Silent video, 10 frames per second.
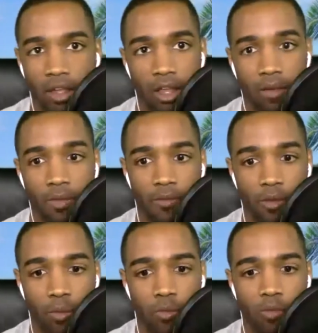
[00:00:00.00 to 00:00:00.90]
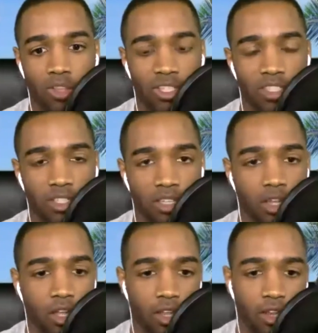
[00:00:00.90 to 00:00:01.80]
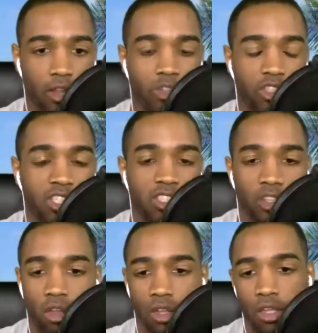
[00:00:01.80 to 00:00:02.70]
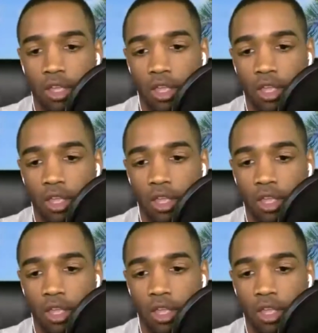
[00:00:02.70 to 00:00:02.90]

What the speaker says: If you release an OG song,